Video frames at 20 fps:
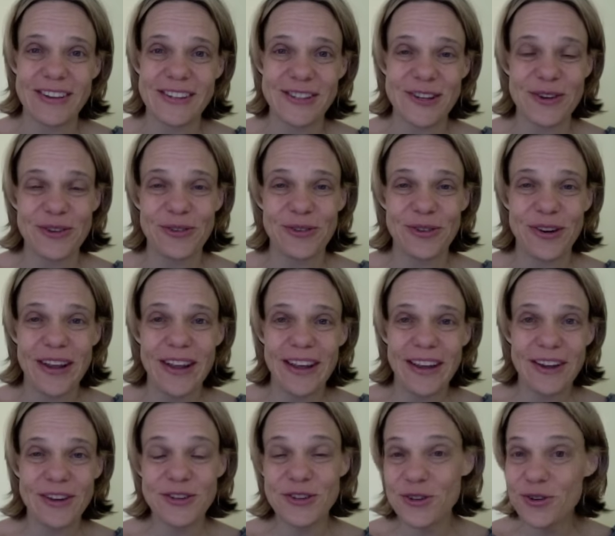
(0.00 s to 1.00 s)
So
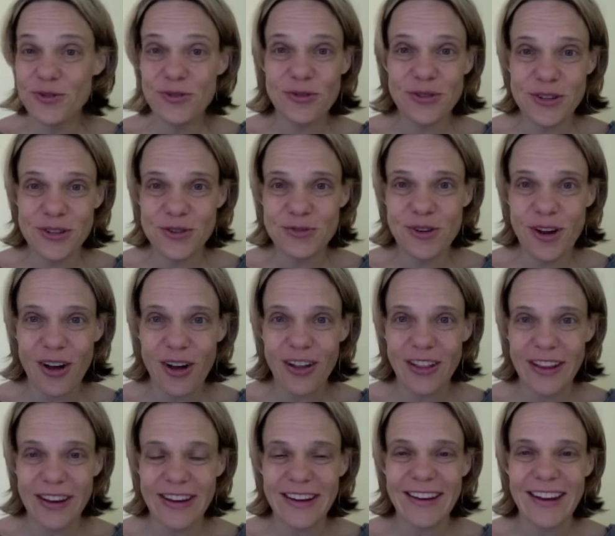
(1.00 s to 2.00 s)
do call
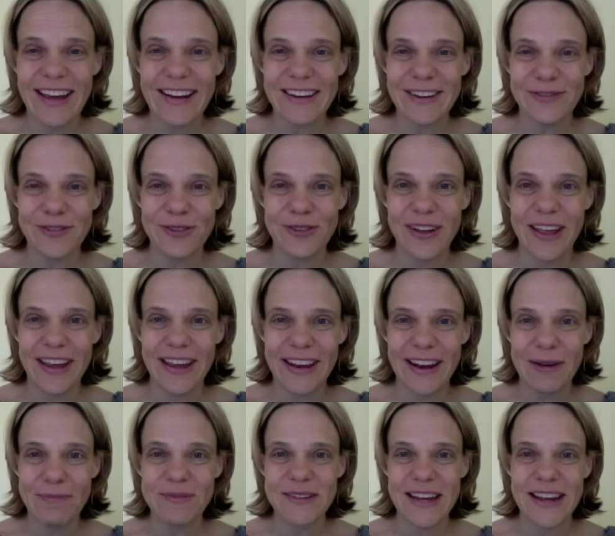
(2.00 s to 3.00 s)
and connect if you'd like an
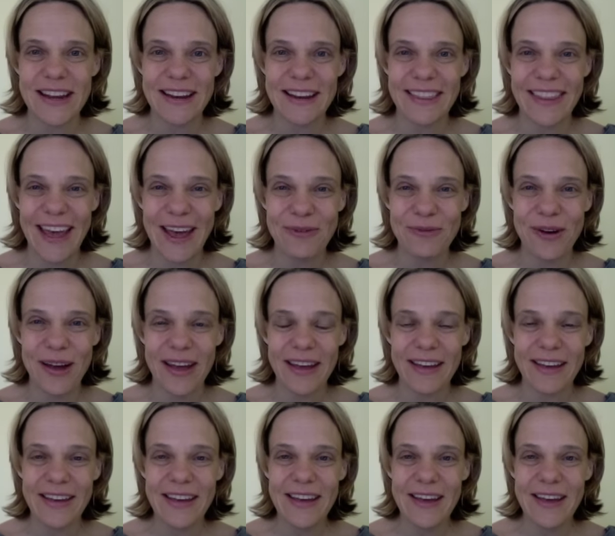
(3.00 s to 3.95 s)
update in that way.